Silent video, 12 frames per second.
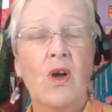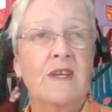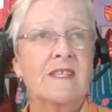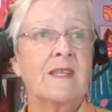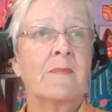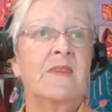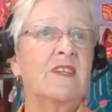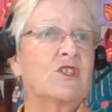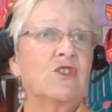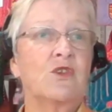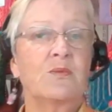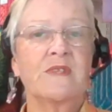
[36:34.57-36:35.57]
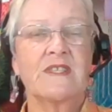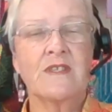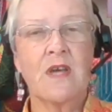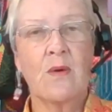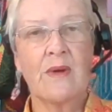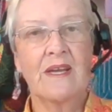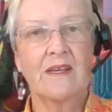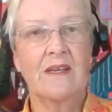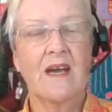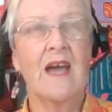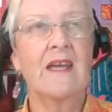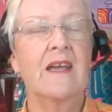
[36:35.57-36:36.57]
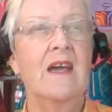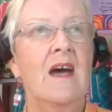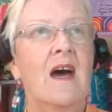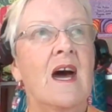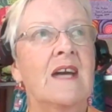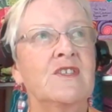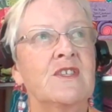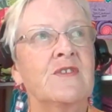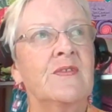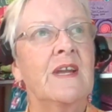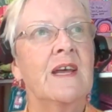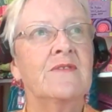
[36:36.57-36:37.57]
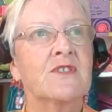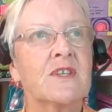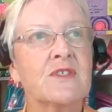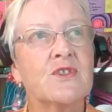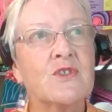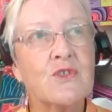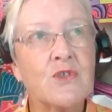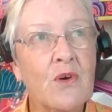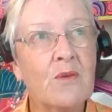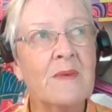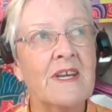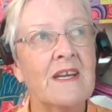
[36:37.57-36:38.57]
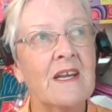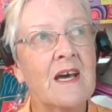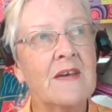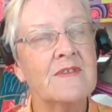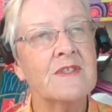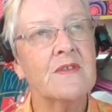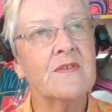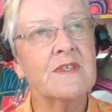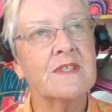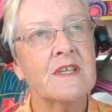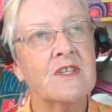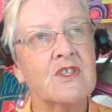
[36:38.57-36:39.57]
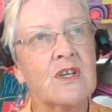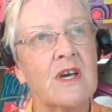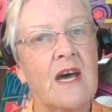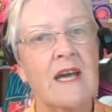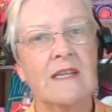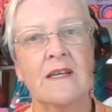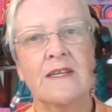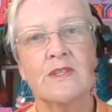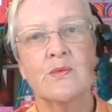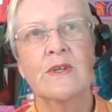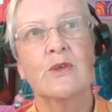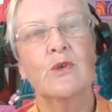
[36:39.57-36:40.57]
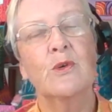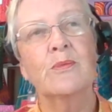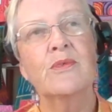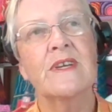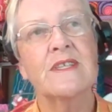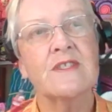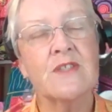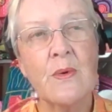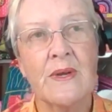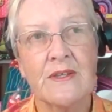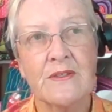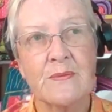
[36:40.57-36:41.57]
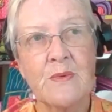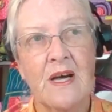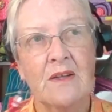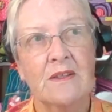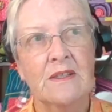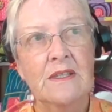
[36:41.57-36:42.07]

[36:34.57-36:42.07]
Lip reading: something to do with sewing. I just feel I've done so many lives on the Serger. I'd like to incorporate sewing as well.